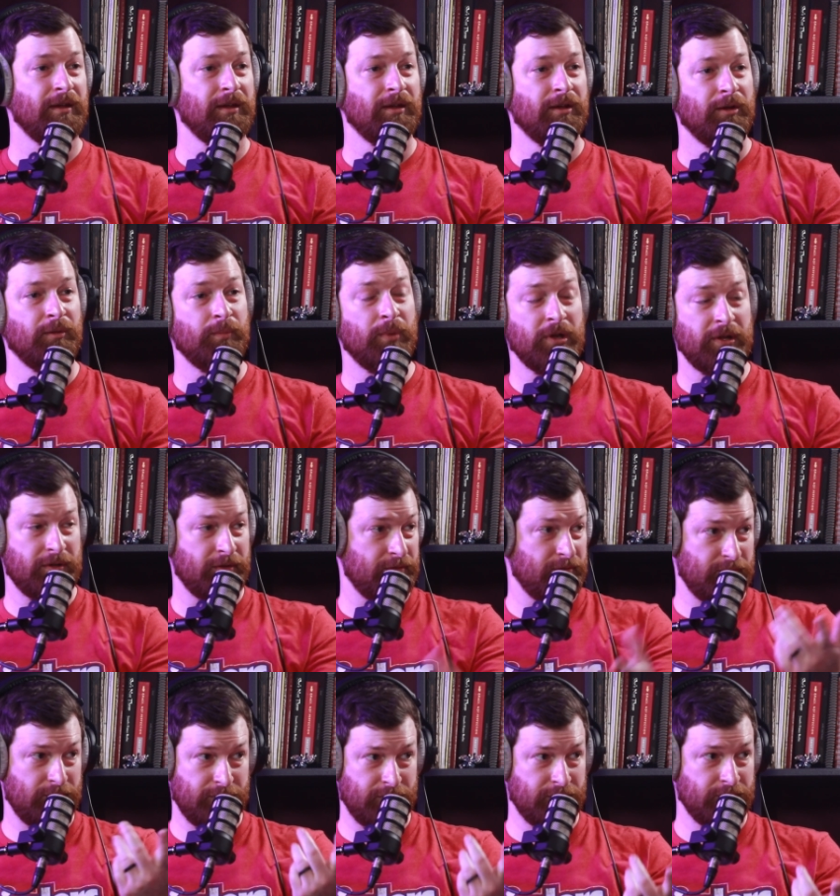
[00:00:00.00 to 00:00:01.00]
But
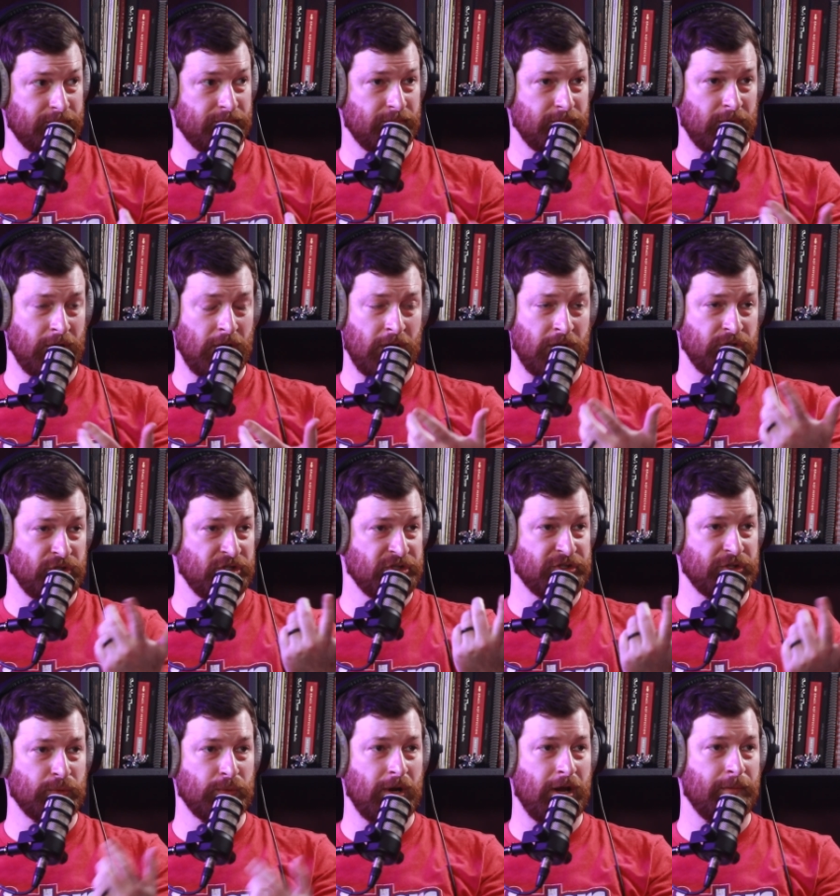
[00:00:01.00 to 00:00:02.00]
uh, just to
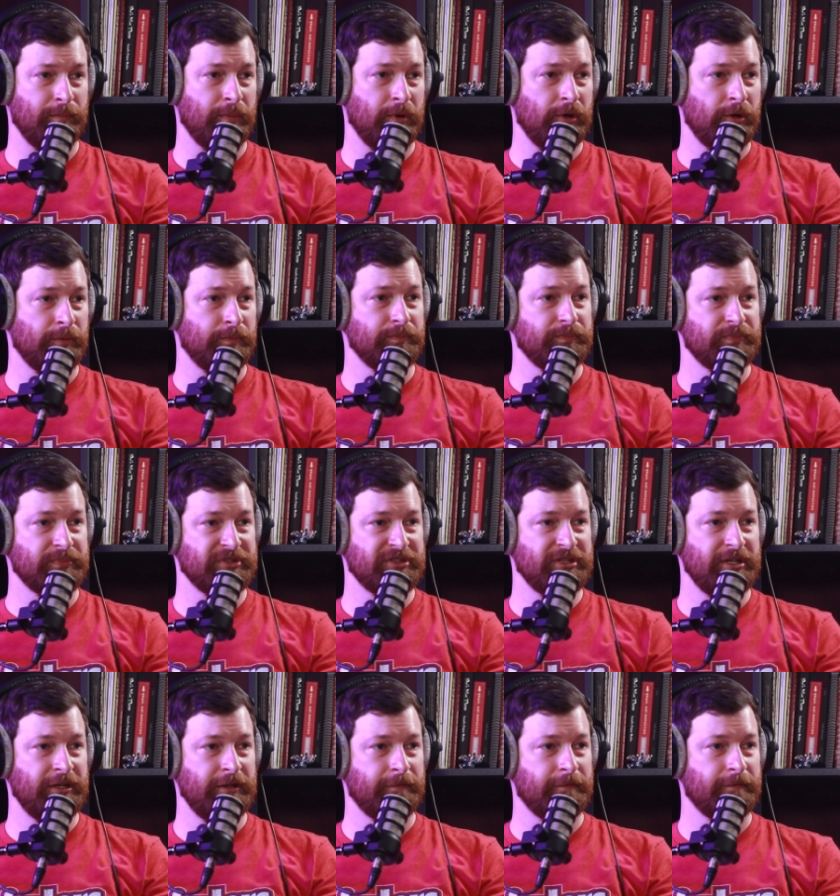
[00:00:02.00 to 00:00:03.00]
wrap up,
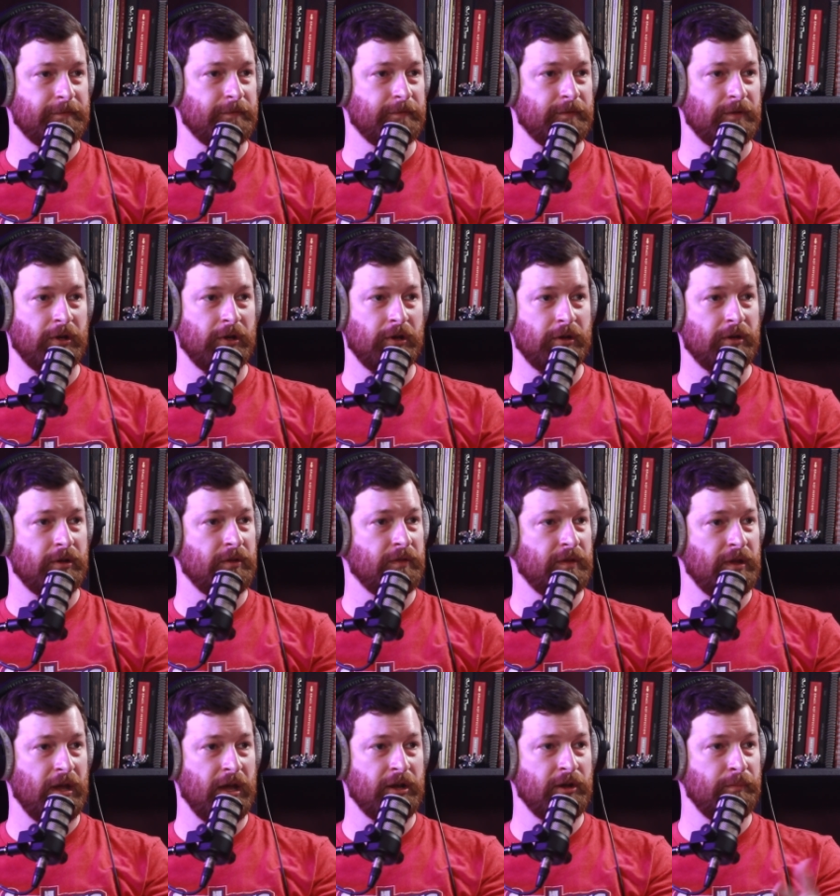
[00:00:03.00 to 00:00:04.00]
SEAF, uh, they
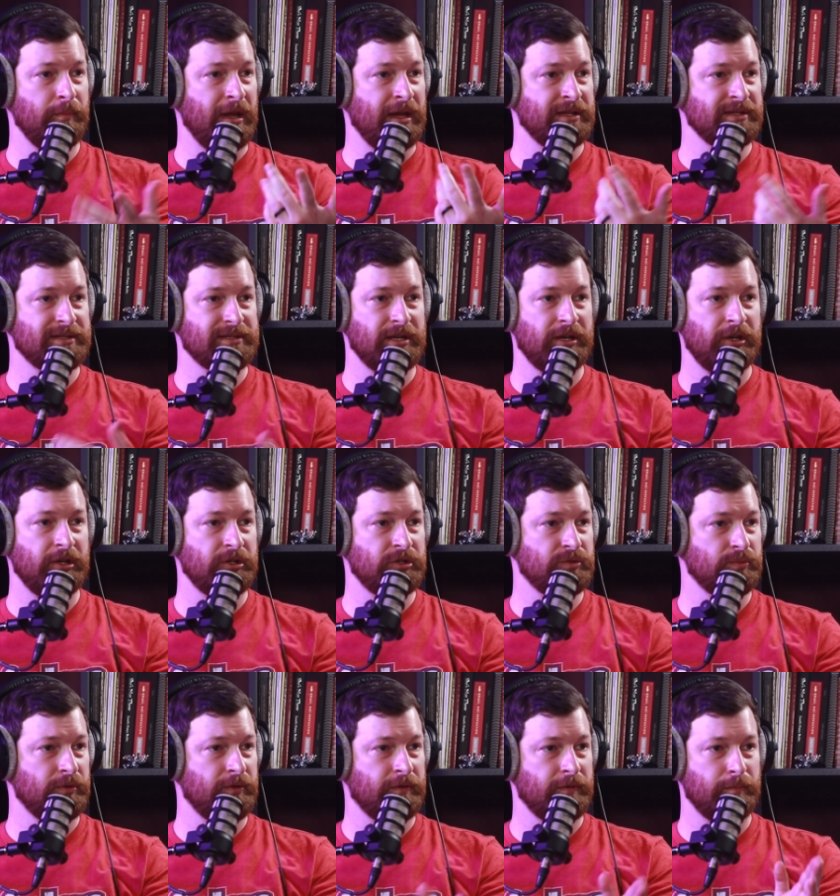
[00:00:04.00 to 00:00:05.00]
had a main stage
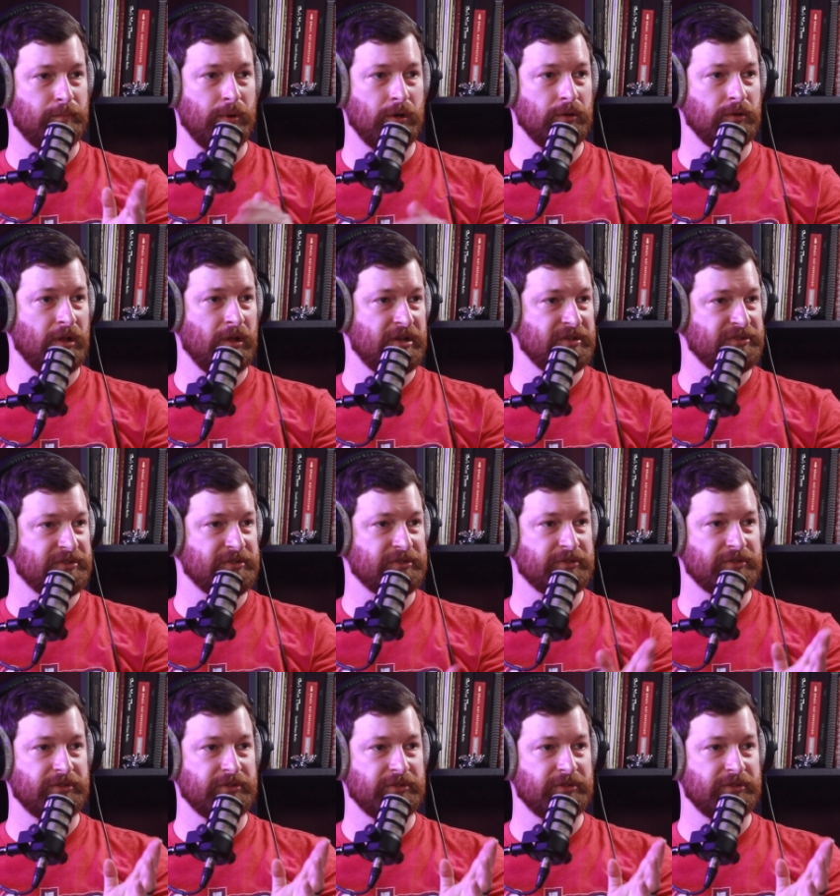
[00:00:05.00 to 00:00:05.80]
with burlesque